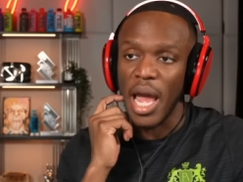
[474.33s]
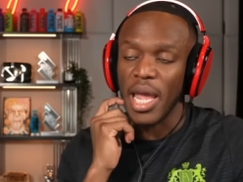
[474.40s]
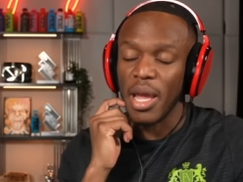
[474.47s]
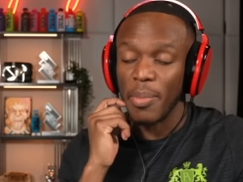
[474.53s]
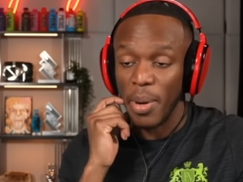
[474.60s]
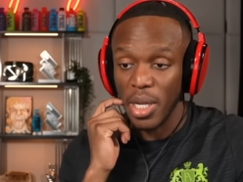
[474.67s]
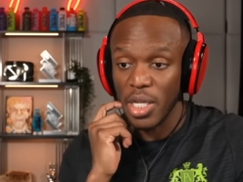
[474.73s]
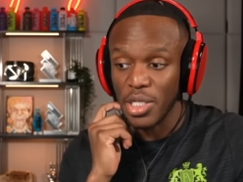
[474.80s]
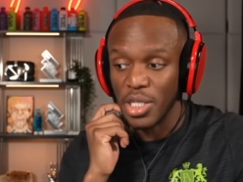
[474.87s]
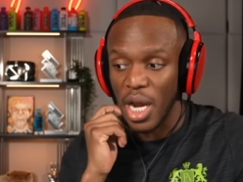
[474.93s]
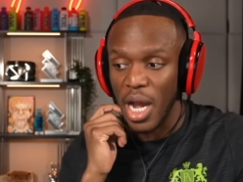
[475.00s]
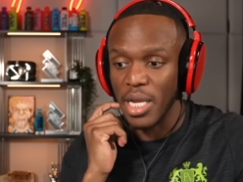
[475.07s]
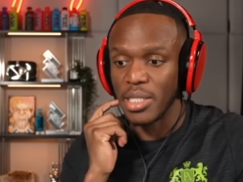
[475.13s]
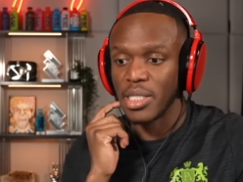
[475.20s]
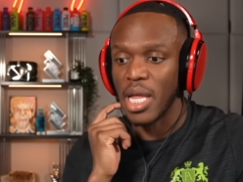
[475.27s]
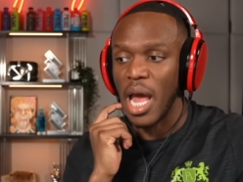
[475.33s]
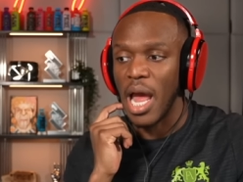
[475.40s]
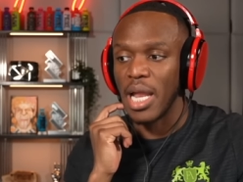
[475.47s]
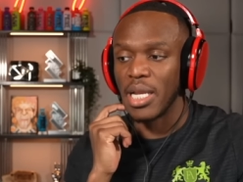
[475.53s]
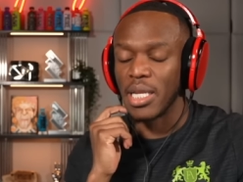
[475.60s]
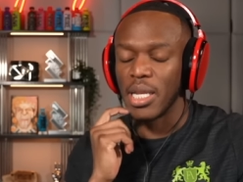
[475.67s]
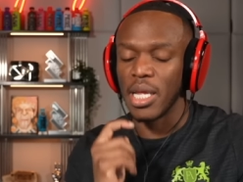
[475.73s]
he apologized
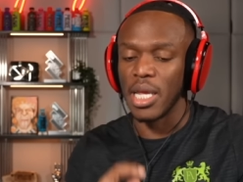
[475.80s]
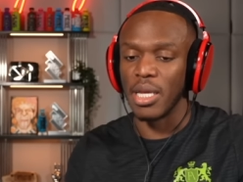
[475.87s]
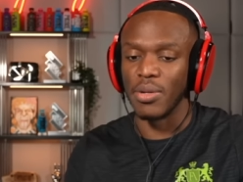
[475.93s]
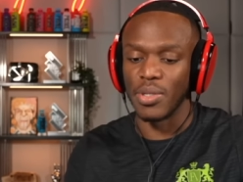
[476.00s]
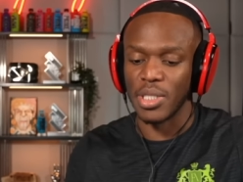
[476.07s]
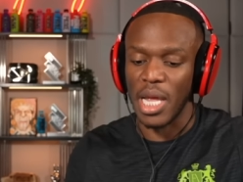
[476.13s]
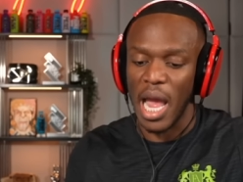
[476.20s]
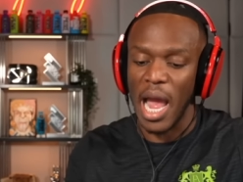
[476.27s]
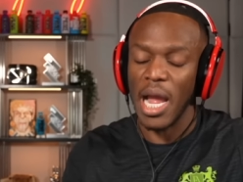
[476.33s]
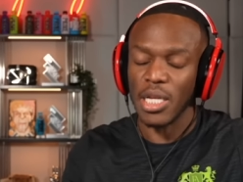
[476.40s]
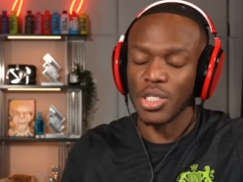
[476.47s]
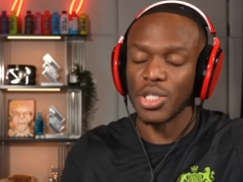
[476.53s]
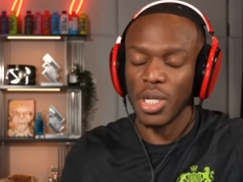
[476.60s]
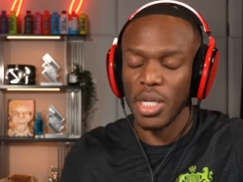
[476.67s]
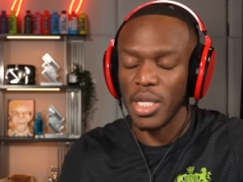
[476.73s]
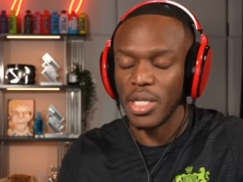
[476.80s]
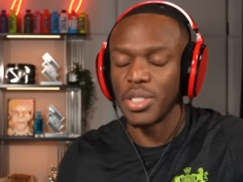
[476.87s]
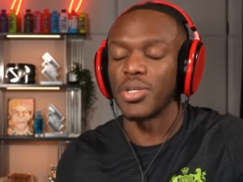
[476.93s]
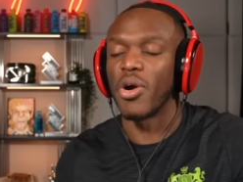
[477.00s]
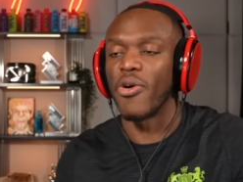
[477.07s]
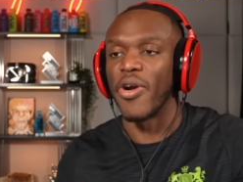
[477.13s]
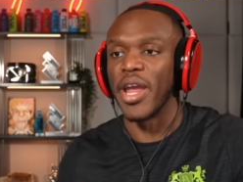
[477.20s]
and he was actually
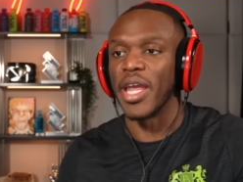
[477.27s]
sorry.